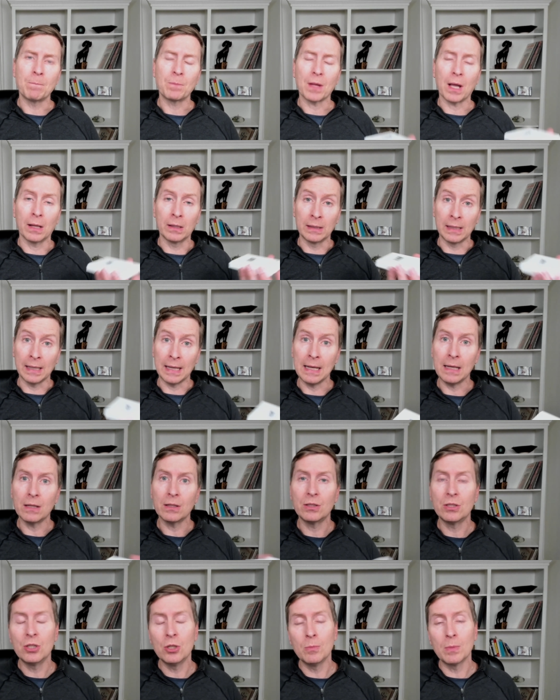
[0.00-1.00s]
link
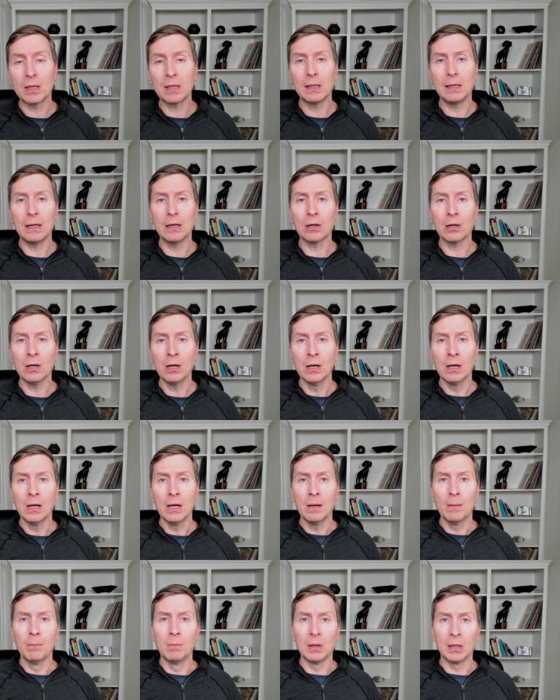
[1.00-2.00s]
to McClear
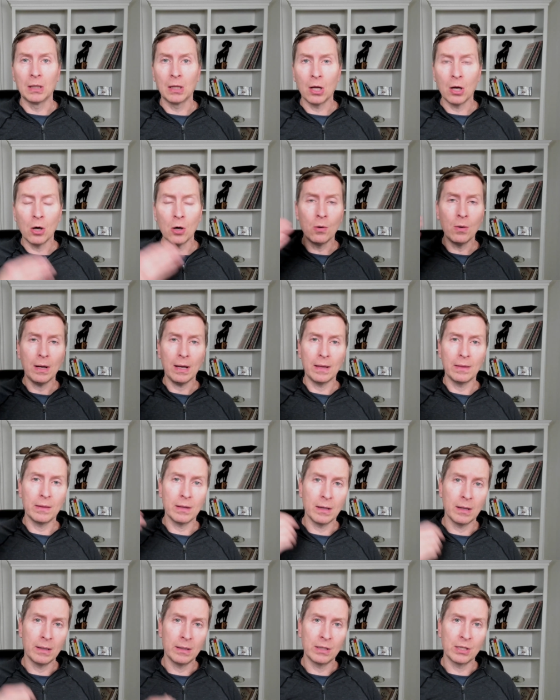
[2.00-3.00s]
below in
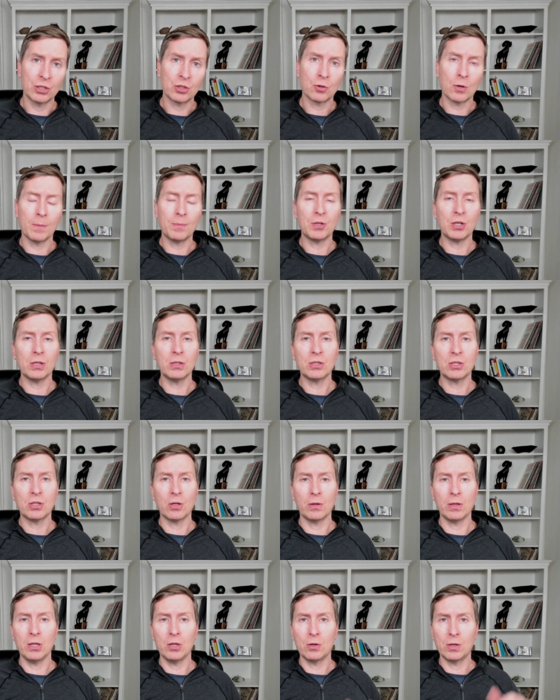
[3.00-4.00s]
the description so
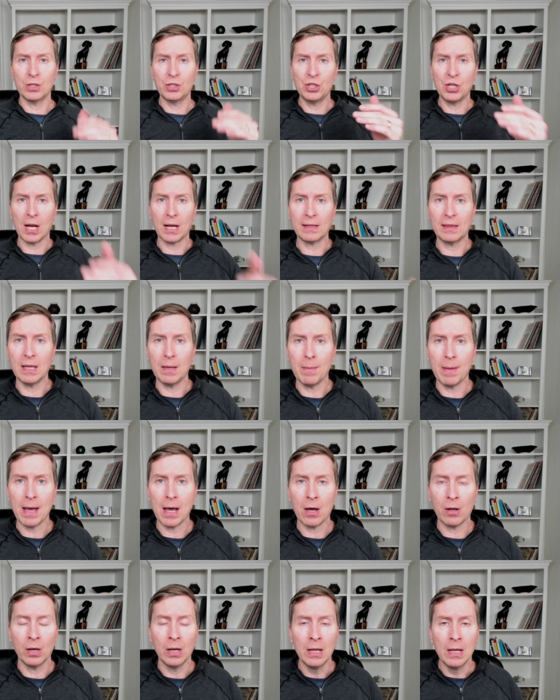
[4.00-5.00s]
that you could check them
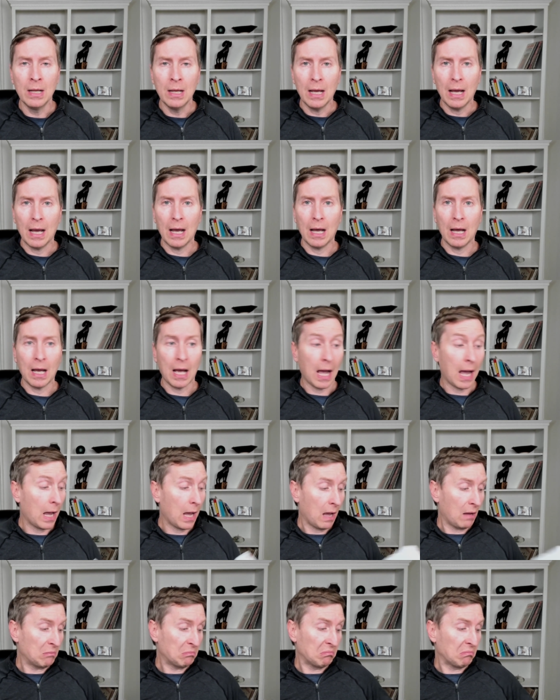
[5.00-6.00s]
out.
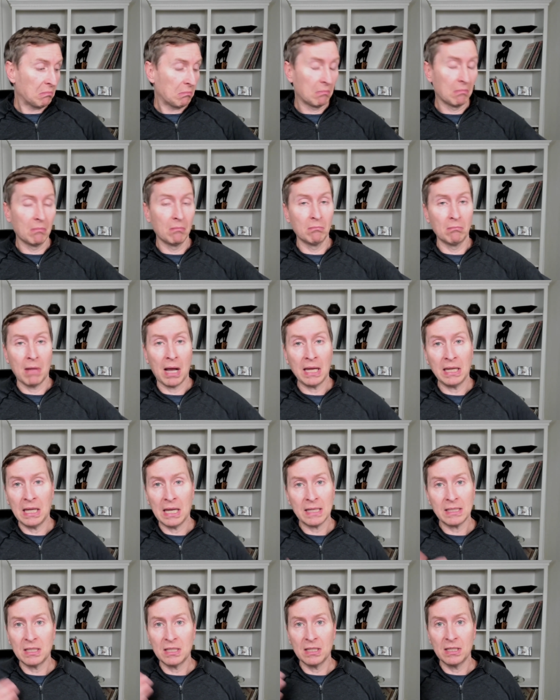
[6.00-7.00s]
My
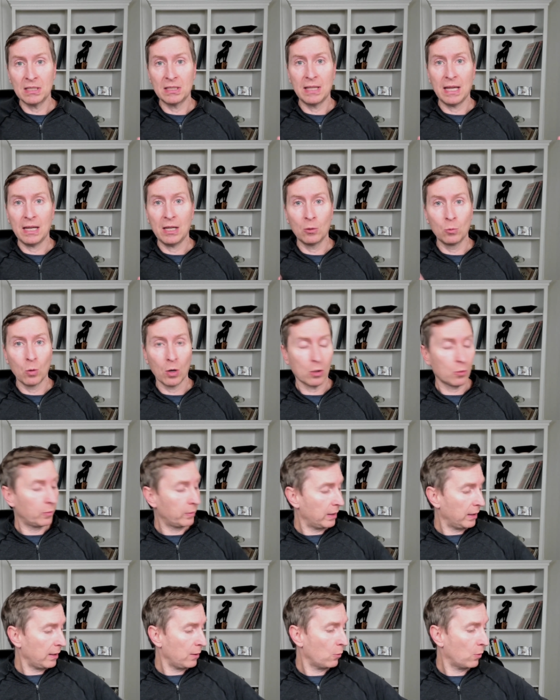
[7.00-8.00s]
guess is they could work with
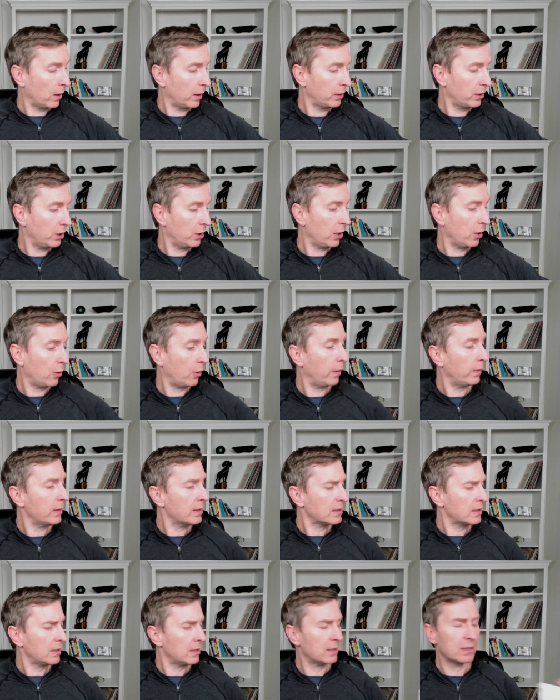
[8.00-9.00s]
anyone, and
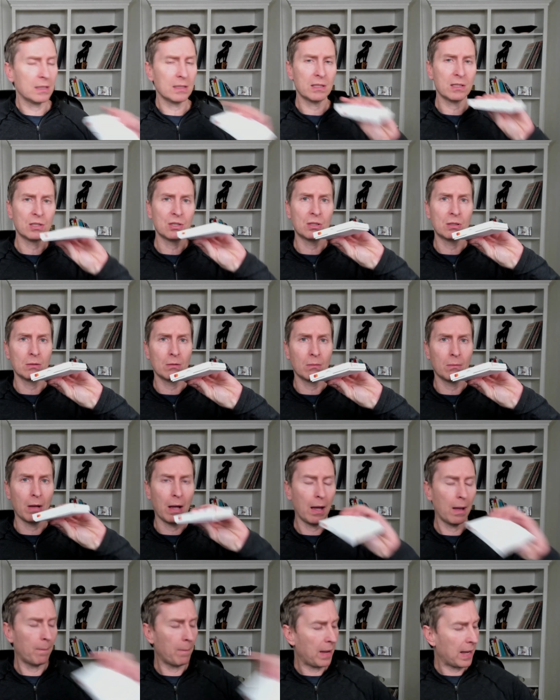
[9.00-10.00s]
this is
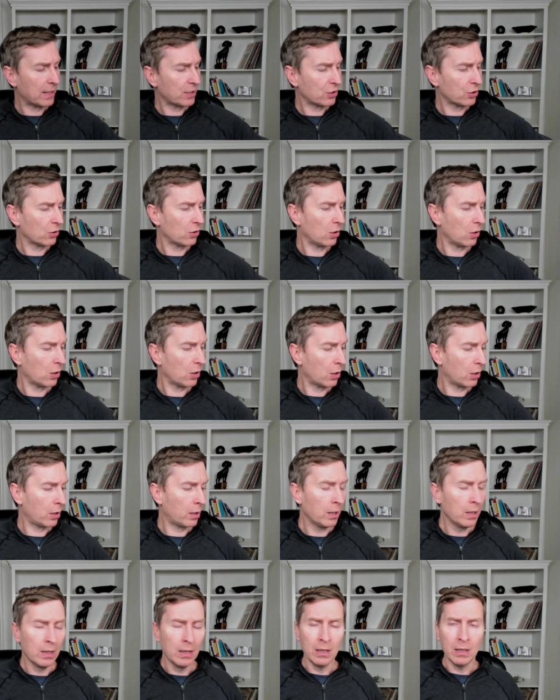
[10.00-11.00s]
a MasterCard
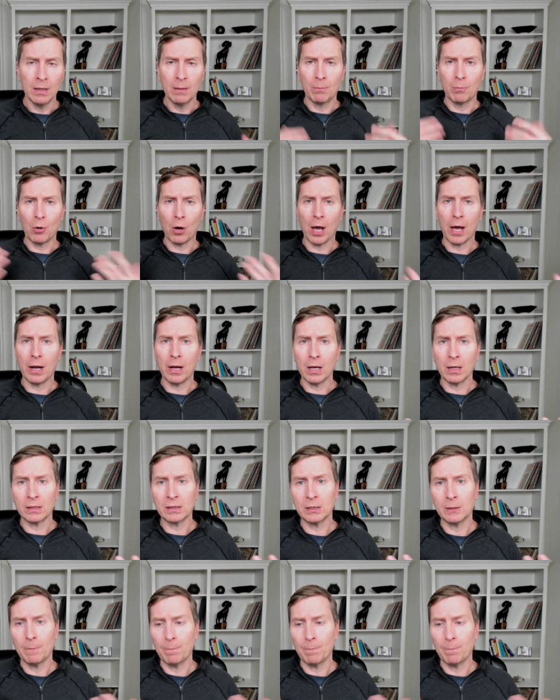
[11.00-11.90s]
product,